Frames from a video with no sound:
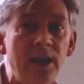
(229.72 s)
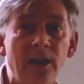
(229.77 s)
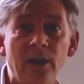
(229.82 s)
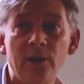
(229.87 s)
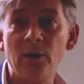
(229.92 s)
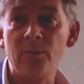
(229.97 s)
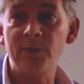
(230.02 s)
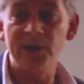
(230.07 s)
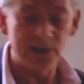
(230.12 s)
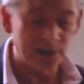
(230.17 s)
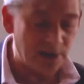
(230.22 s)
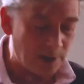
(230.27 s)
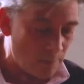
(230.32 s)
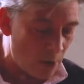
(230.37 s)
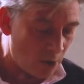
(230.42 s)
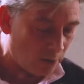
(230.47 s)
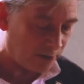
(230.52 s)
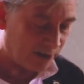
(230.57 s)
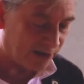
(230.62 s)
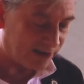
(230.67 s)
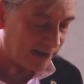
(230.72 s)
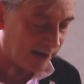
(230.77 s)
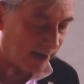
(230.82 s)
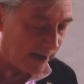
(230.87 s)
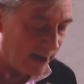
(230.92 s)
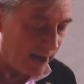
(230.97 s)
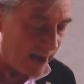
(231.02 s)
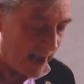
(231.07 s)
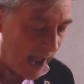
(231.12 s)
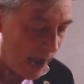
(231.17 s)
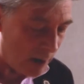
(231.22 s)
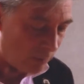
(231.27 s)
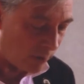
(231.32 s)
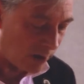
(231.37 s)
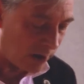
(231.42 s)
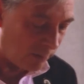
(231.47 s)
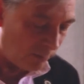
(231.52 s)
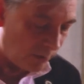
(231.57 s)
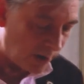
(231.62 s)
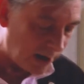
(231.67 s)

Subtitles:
economic democracy. How can